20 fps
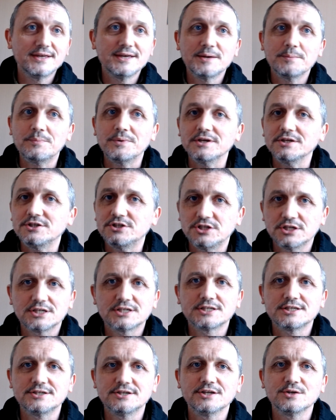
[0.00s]
but just
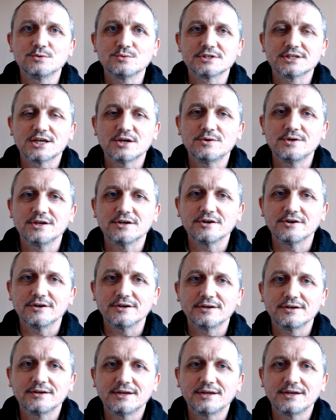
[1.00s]
knowing what's going on.